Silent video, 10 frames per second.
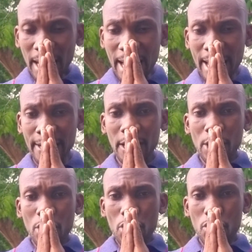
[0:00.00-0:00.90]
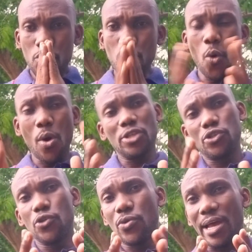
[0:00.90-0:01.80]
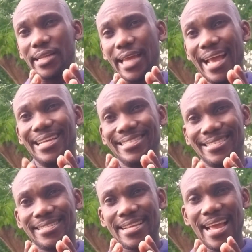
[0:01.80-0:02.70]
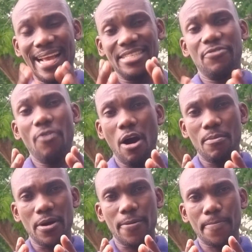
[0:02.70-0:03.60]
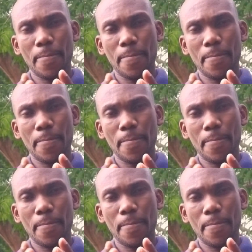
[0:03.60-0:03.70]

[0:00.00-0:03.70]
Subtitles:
And you don't want to do that as a farmer.